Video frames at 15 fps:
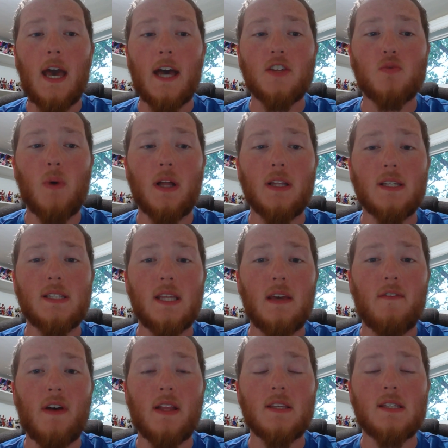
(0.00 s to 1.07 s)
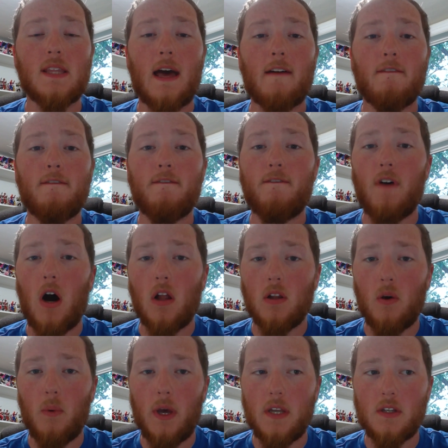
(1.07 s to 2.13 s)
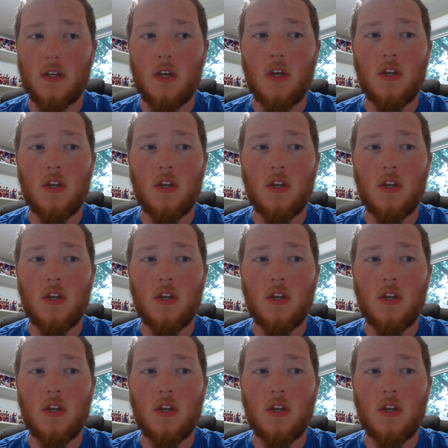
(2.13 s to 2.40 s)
as well as the events that follow it.